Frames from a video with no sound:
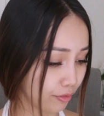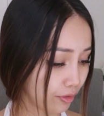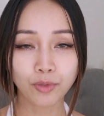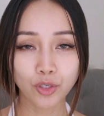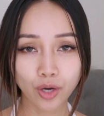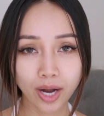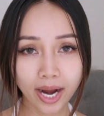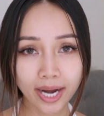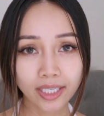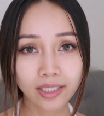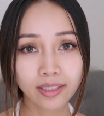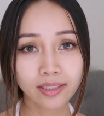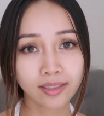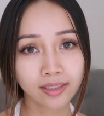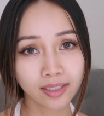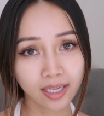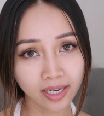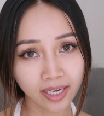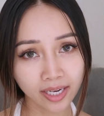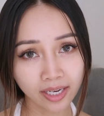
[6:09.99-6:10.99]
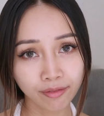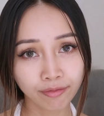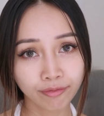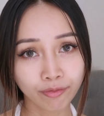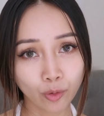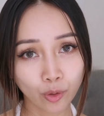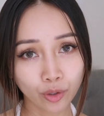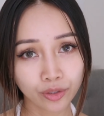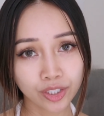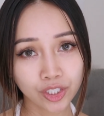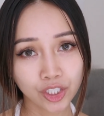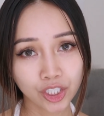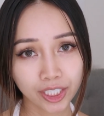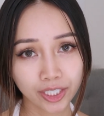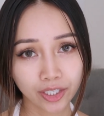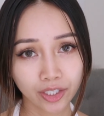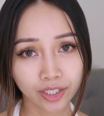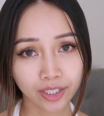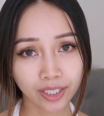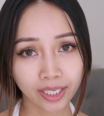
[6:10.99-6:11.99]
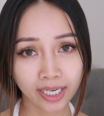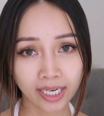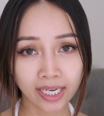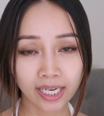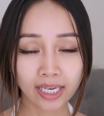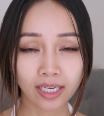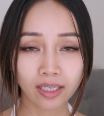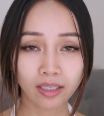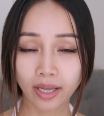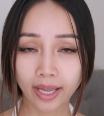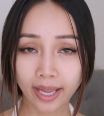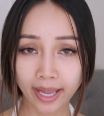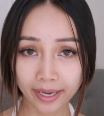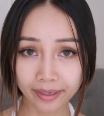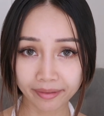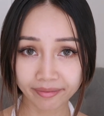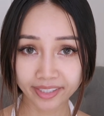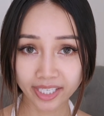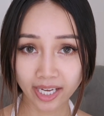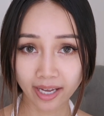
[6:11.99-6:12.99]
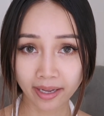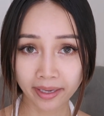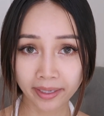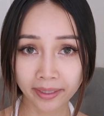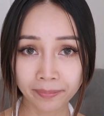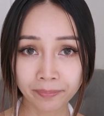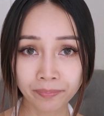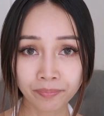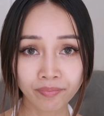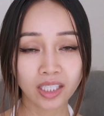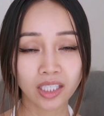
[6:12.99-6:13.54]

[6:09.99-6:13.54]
Try to study for the GRE ahead of time.